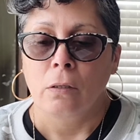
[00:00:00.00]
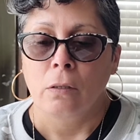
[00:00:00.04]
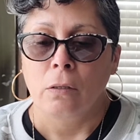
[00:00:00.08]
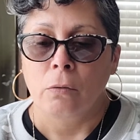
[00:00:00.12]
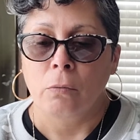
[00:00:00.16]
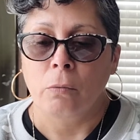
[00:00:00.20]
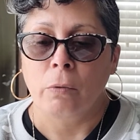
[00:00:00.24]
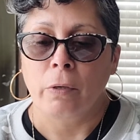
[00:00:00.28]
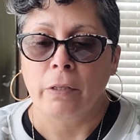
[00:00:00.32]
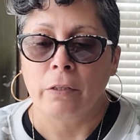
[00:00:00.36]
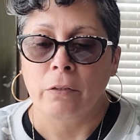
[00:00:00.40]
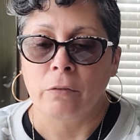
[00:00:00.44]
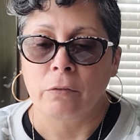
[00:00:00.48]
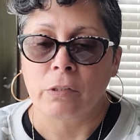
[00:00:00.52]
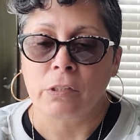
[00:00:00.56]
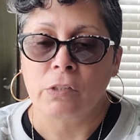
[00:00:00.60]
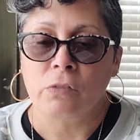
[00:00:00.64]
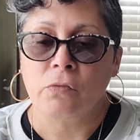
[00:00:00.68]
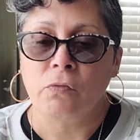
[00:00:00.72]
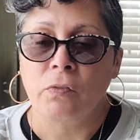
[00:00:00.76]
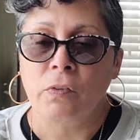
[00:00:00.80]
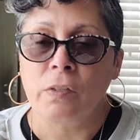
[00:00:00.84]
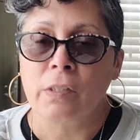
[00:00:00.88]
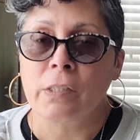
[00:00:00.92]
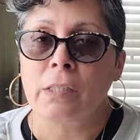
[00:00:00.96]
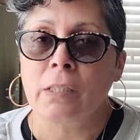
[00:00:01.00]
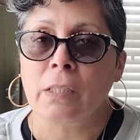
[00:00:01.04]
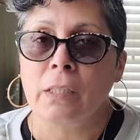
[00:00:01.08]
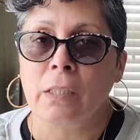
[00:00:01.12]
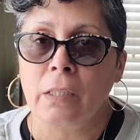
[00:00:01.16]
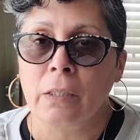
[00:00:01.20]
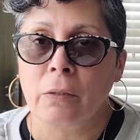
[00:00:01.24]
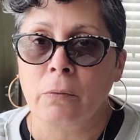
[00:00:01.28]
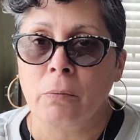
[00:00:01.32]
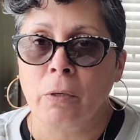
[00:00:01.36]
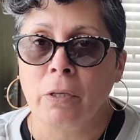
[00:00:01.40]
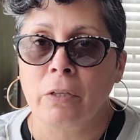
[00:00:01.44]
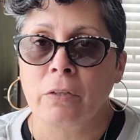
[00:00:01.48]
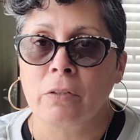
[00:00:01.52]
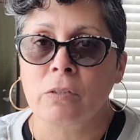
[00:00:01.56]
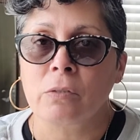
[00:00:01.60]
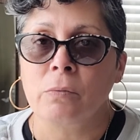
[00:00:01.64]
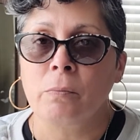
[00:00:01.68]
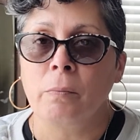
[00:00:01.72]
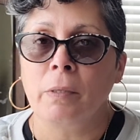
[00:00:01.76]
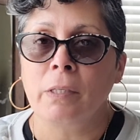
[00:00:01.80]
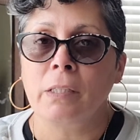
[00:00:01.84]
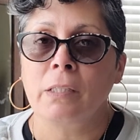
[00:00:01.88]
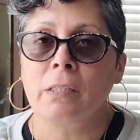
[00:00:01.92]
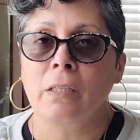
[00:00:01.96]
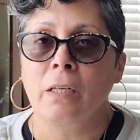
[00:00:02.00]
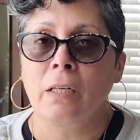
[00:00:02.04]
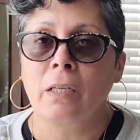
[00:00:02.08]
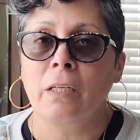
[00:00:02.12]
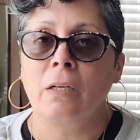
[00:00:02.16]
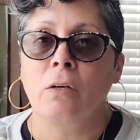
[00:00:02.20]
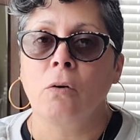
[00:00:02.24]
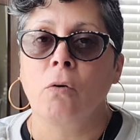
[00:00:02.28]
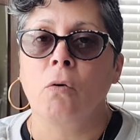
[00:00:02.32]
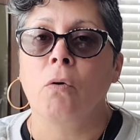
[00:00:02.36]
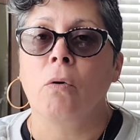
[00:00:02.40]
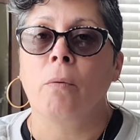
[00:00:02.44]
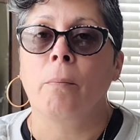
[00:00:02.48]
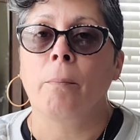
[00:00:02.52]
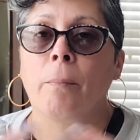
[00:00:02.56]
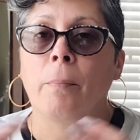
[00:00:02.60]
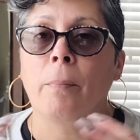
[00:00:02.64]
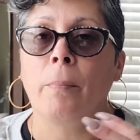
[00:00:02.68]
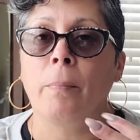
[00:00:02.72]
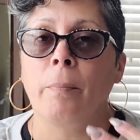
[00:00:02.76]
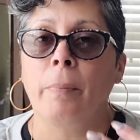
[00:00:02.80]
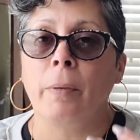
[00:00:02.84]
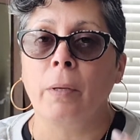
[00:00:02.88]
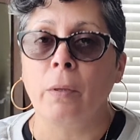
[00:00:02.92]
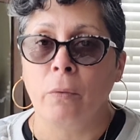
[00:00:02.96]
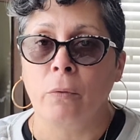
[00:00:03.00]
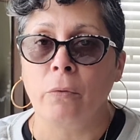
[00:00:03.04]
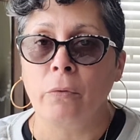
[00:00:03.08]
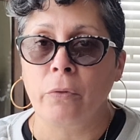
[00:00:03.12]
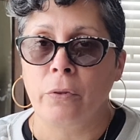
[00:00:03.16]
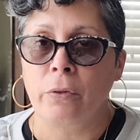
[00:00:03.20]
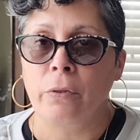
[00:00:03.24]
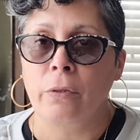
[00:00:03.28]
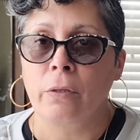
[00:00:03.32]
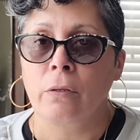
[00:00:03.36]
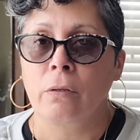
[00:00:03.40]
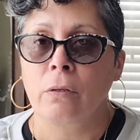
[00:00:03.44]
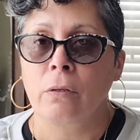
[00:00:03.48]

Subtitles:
whether it's physically, whether it's mentally, or both.